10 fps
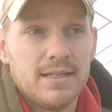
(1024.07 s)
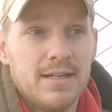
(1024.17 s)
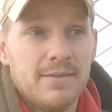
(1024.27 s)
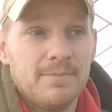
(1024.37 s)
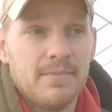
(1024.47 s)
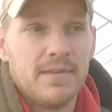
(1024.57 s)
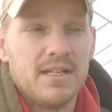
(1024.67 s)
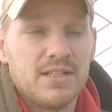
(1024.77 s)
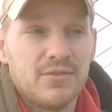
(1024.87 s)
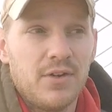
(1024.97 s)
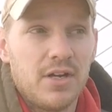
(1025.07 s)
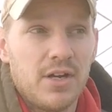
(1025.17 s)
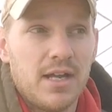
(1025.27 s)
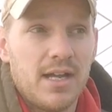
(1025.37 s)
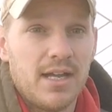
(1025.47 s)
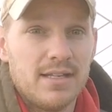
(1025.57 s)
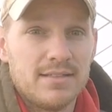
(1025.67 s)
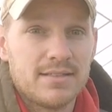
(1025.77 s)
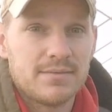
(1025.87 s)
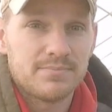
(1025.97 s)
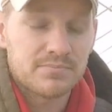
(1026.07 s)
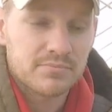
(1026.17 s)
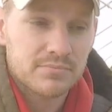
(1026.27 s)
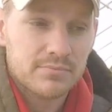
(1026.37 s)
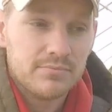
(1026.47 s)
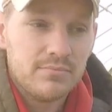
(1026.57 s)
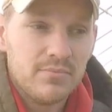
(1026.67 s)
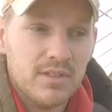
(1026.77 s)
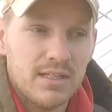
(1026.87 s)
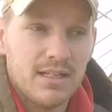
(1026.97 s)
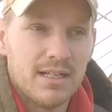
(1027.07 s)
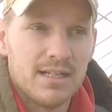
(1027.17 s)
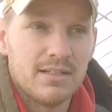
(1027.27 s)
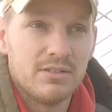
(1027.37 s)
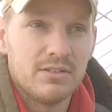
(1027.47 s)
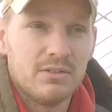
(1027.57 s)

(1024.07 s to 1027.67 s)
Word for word: uh, as far as uh,